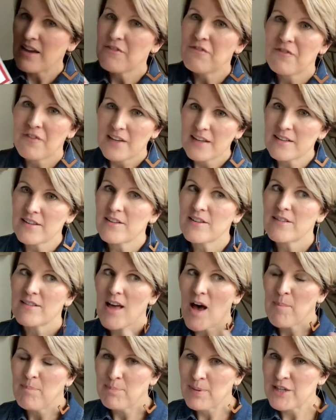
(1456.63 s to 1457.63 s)
feel
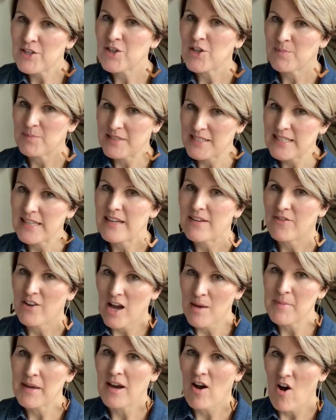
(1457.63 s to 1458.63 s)
a bishop sleeve
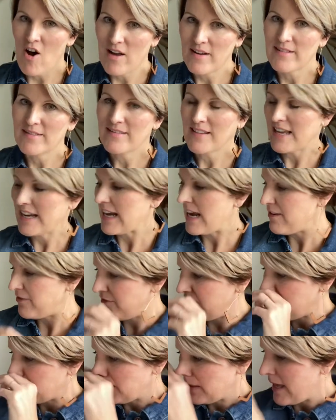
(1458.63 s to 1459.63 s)
coming on. Like I
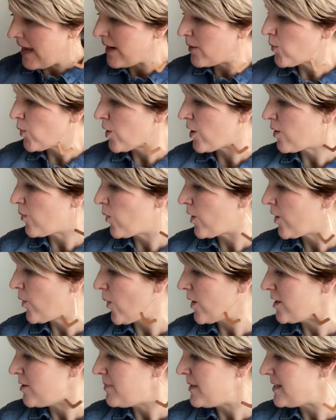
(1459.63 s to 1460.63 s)
feel like we're, we're
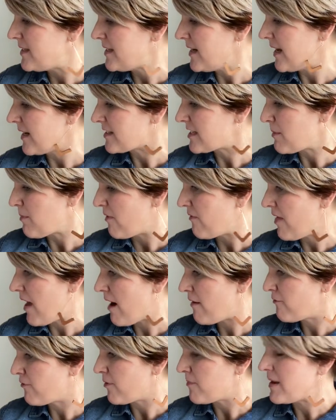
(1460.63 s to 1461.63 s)
going to be seeing some of
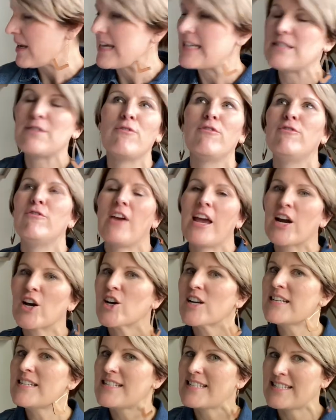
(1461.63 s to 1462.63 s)
that for me. It's
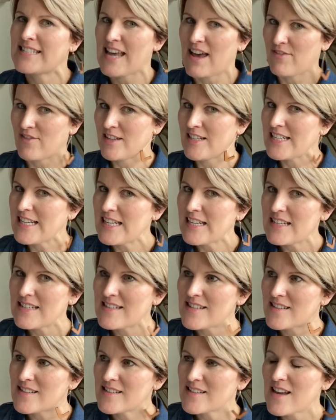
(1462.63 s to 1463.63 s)
very
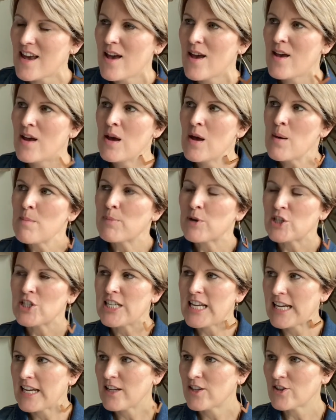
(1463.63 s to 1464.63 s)
70s,
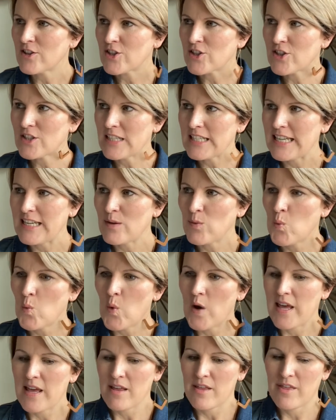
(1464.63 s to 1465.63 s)
particularly
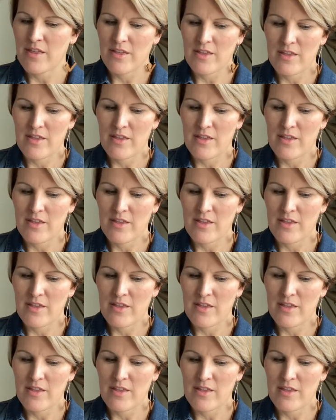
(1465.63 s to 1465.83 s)
with